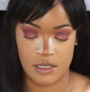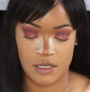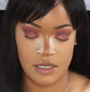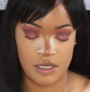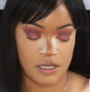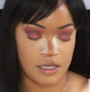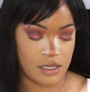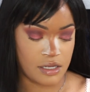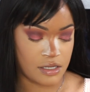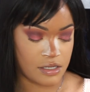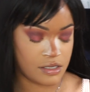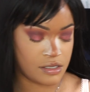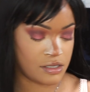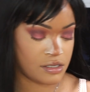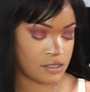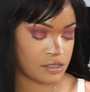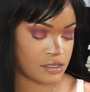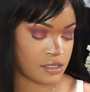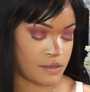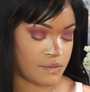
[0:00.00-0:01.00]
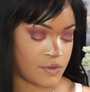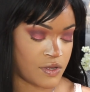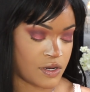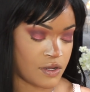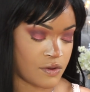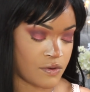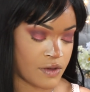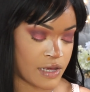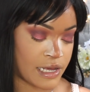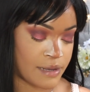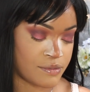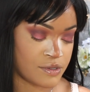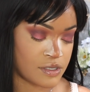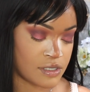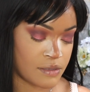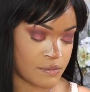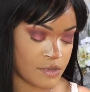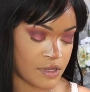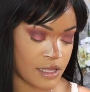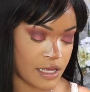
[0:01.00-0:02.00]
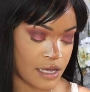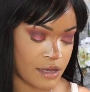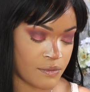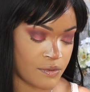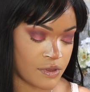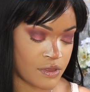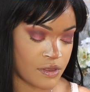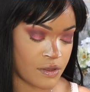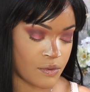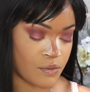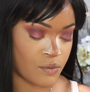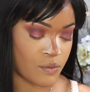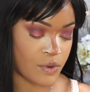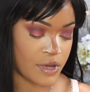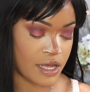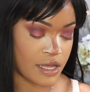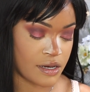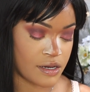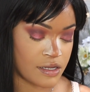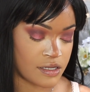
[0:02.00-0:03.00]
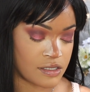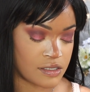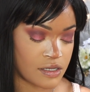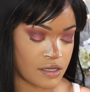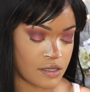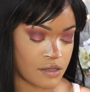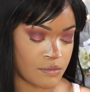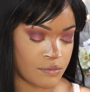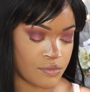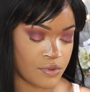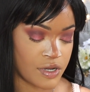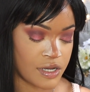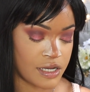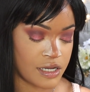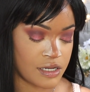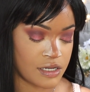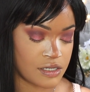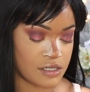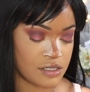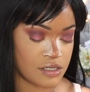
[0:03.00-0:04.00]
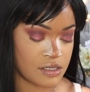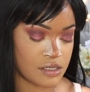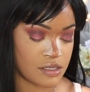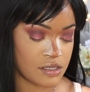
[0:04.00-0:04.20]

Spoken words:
And I'm gonna grab some of that with the wetness on the brush.